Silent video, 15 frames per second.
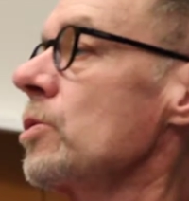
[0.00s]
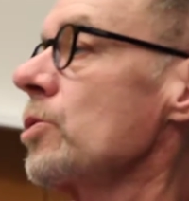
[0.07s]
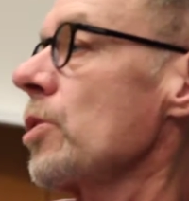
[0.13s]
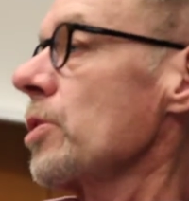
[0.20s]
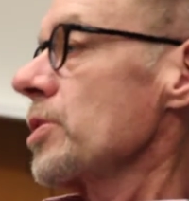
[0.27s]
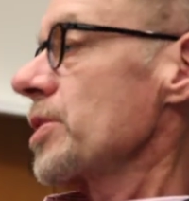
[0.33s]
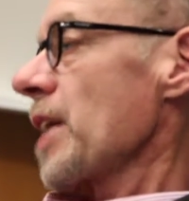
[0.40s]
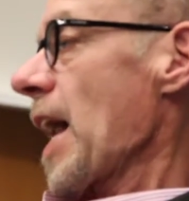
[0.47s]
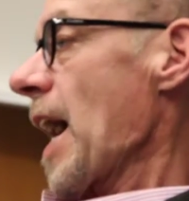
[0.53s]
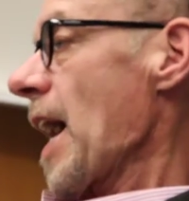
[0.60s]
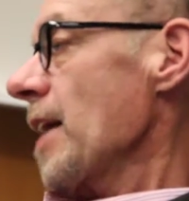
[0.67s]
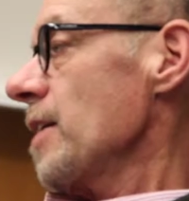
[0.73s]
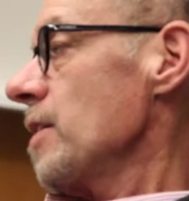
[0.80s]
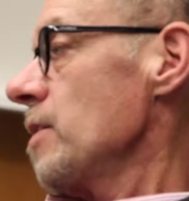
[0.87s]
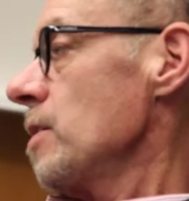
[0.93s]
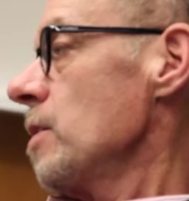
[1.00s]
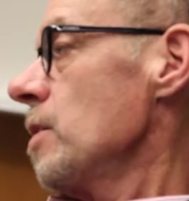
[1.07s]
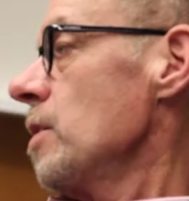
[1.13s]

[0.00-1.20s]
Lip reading: So there's that.